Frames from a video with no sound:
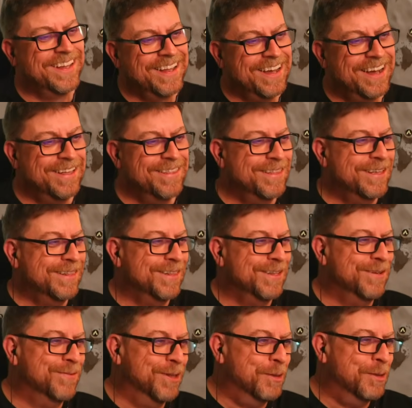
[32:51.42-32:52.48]
I think the
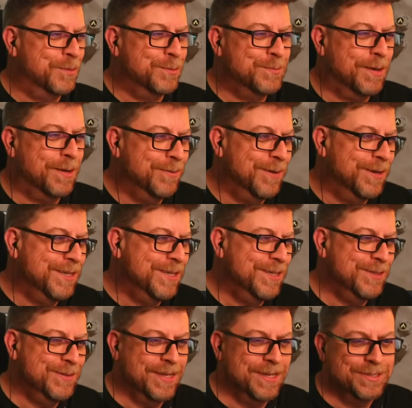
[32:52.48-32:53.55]
developers probably want you to
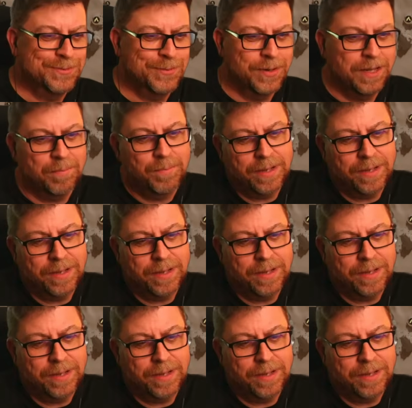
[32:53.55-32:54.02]
do that as well.